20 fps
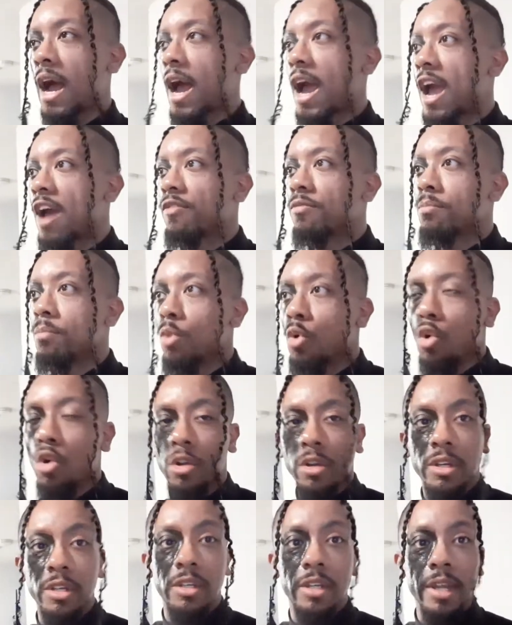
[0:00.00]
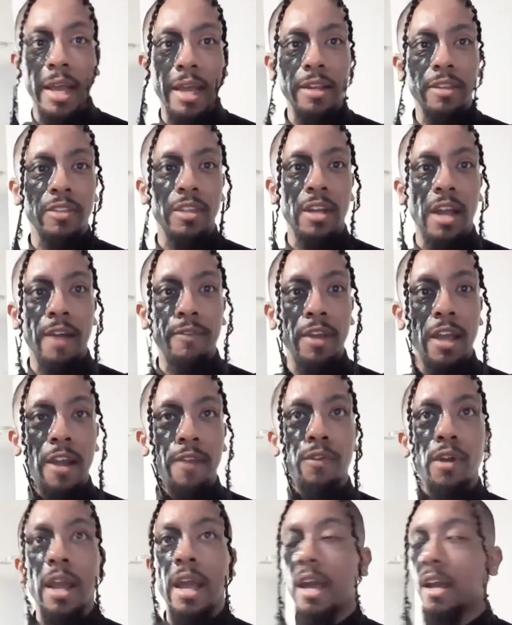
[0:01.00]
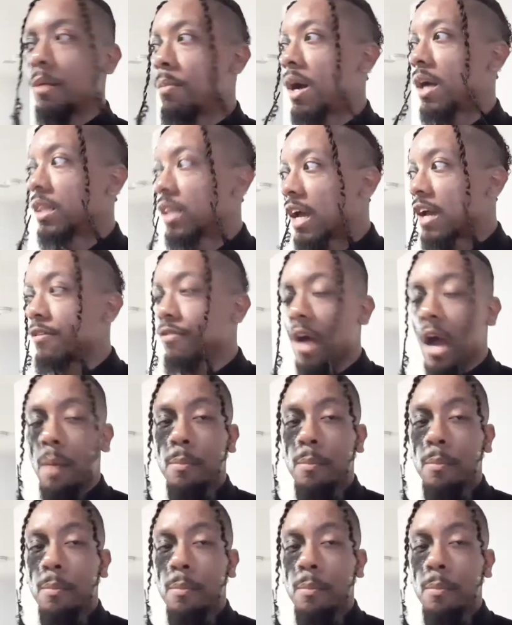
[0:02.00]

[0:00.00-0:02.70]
I have more debt than I've ever had in my life.